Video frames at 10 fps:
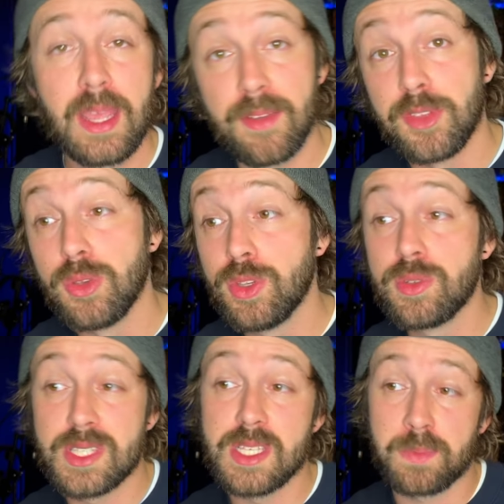If you
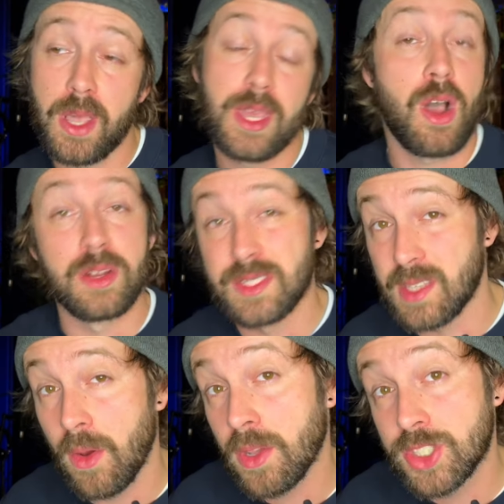use this plugin on a
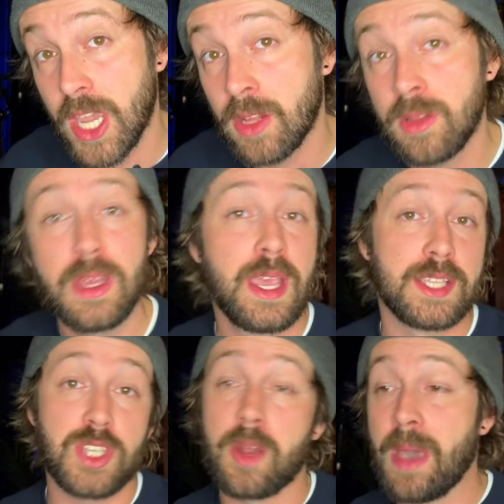stereo channel,
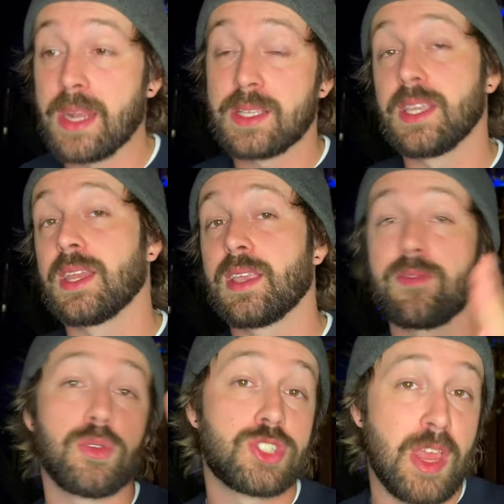it's automatically gonna
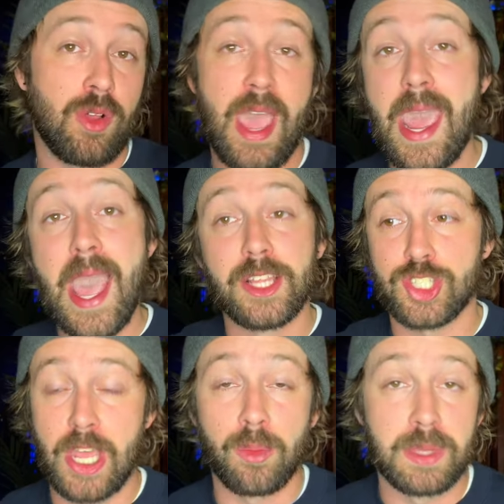give you channel A and
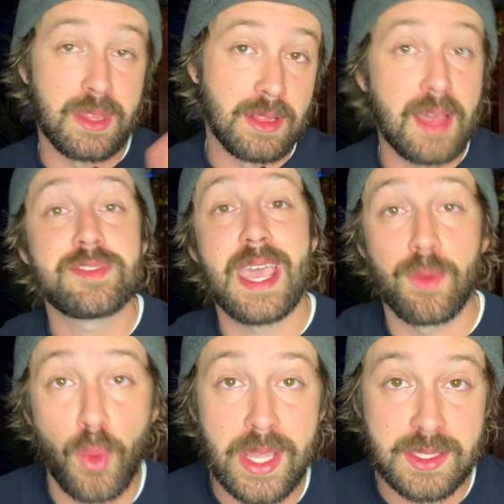channel B, the left
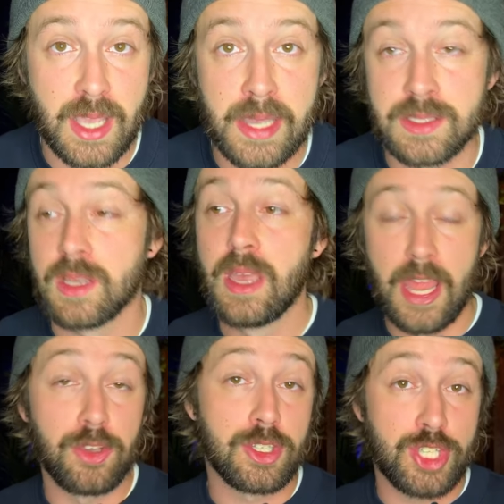and right sides.
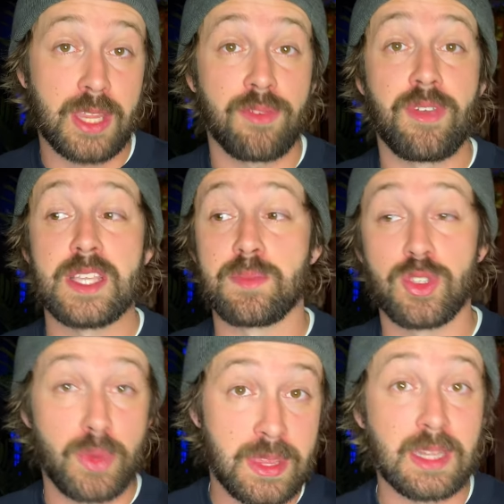And you can check the phase
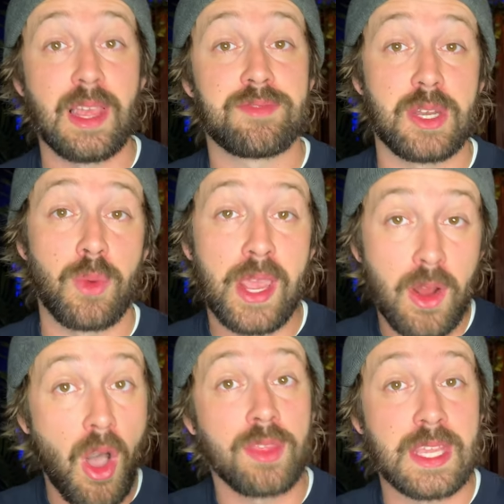between the left and right
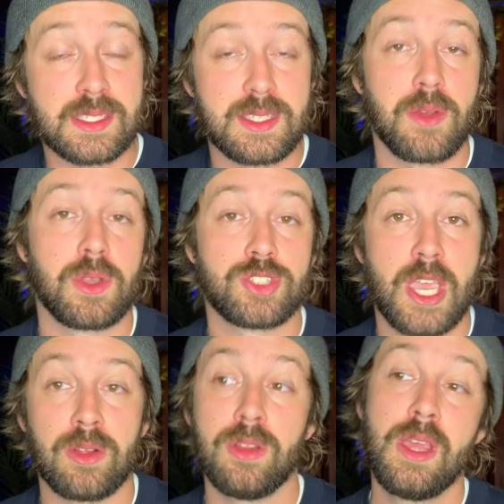on that stereo
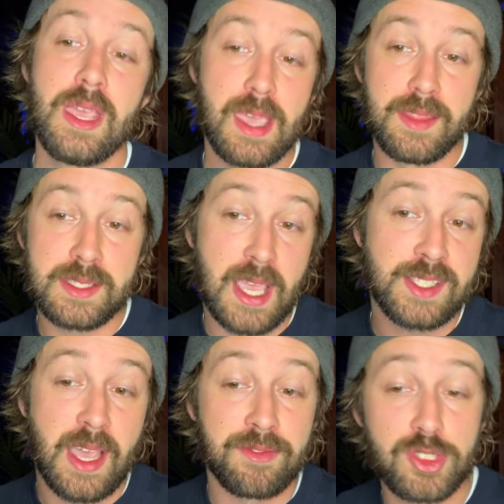channel. In this
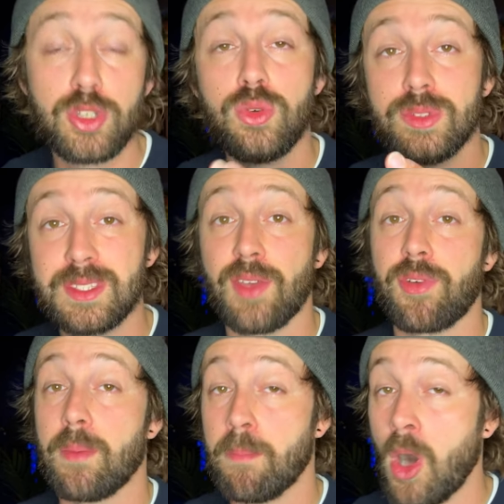case, I have two
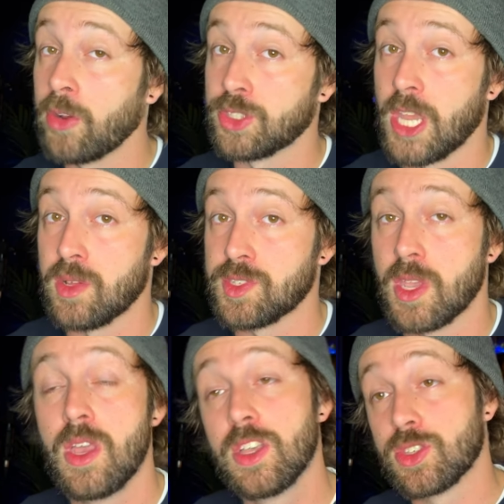different mono channels.
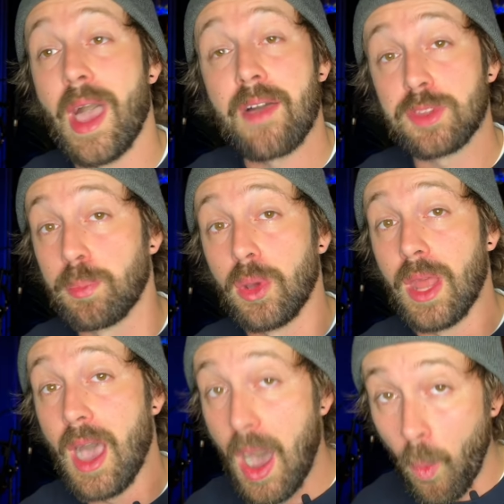So I have to put
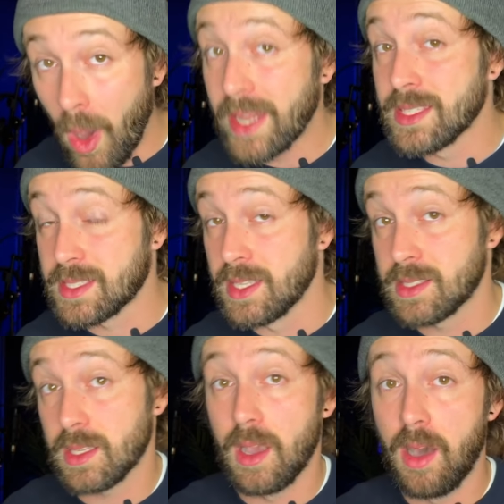one
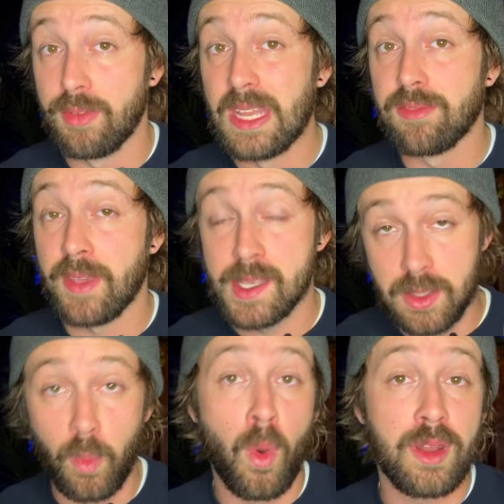instance of InPhase
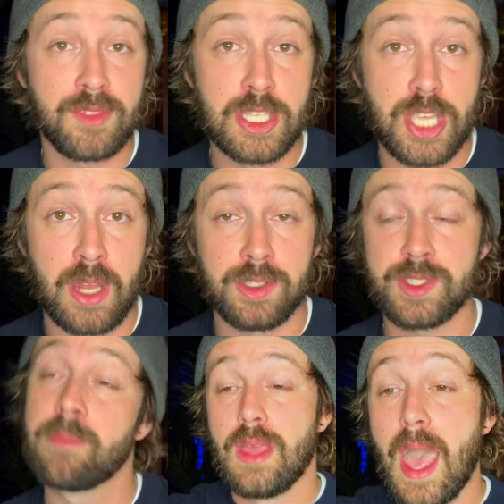on one of the
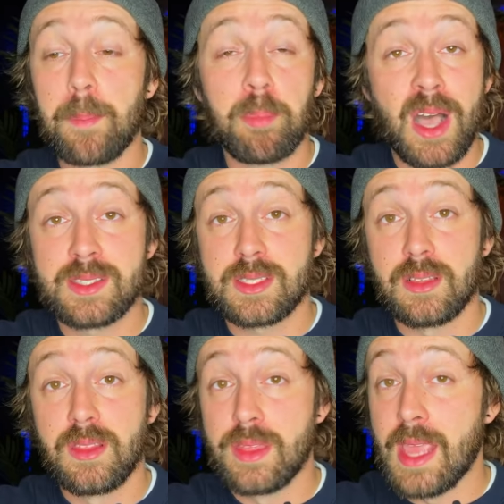channels and bus
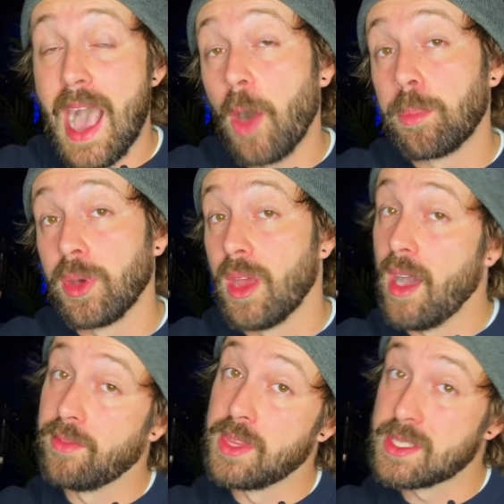the output
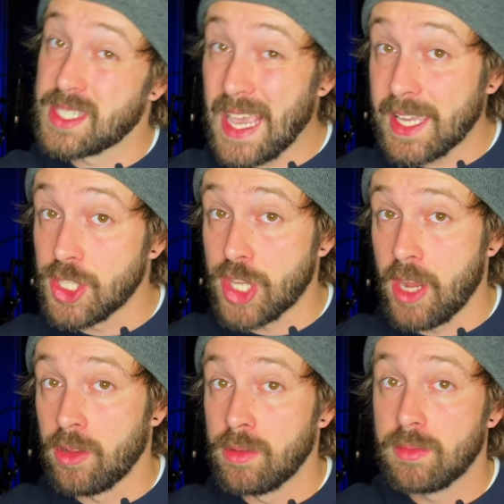of the second
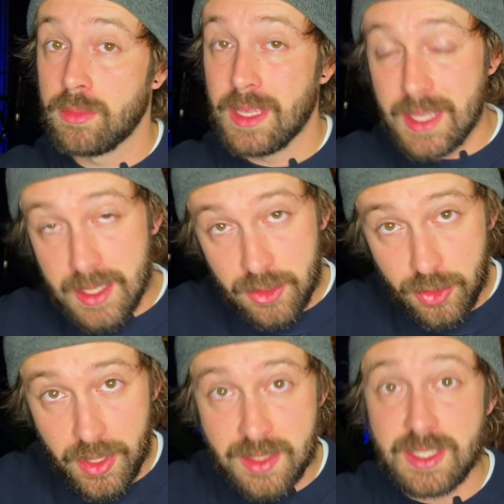channel
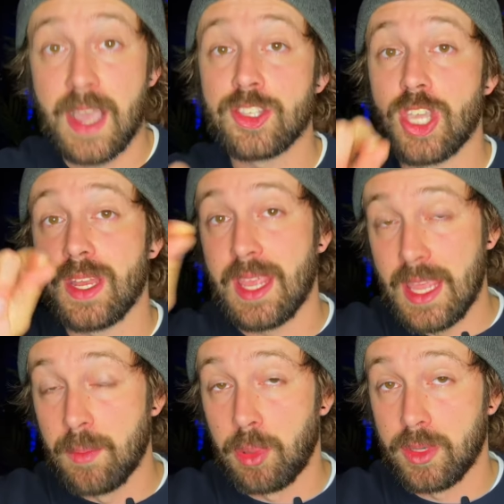into the sidechain
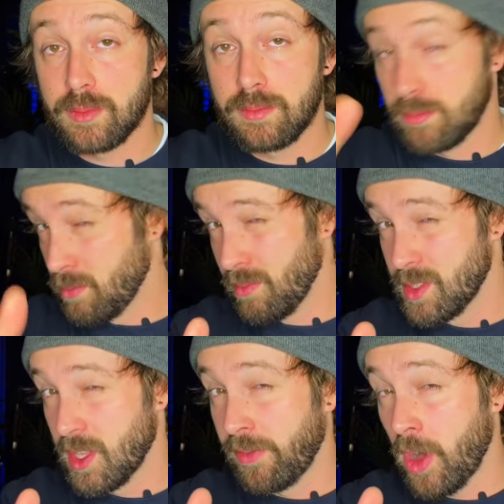input
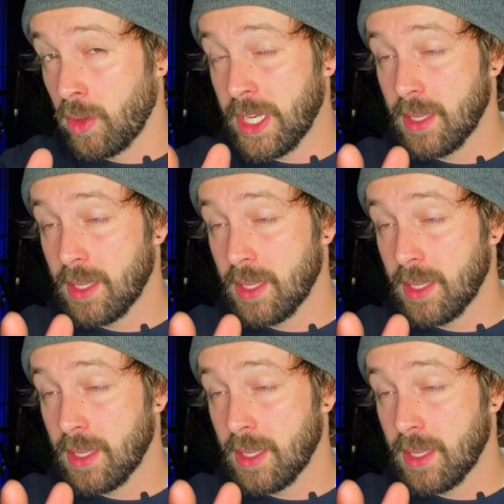Still following?